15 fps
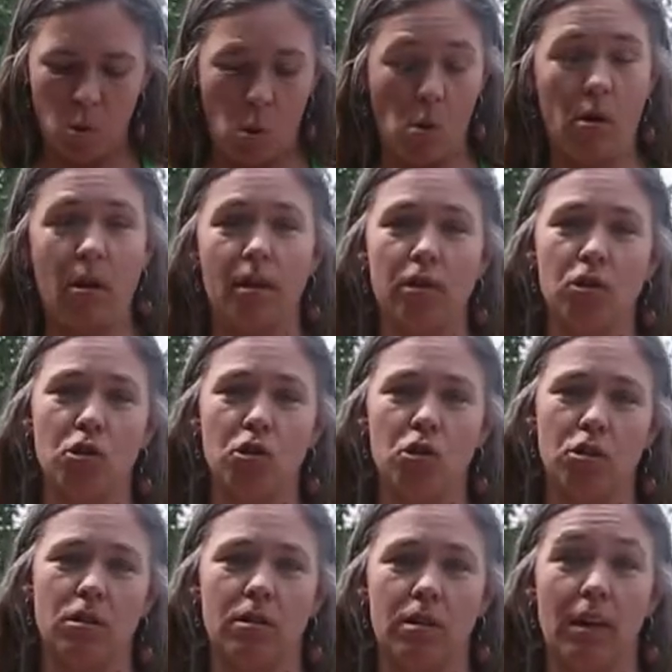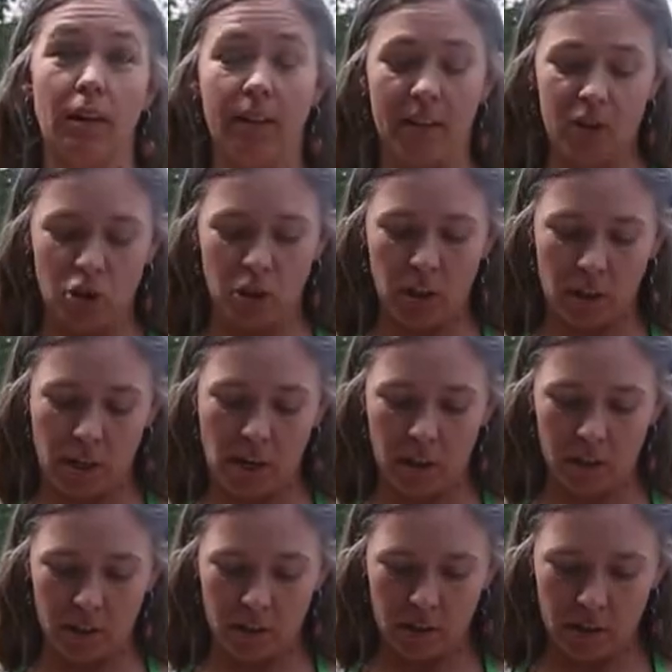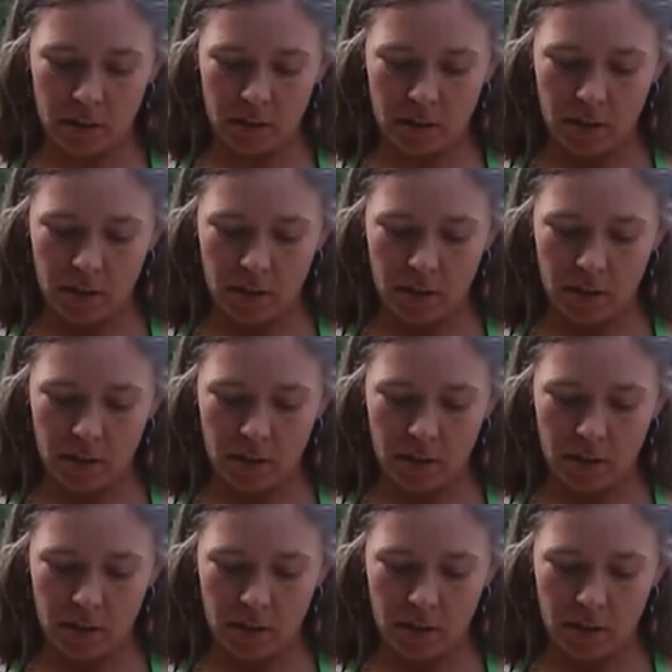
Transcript: orange calendula color.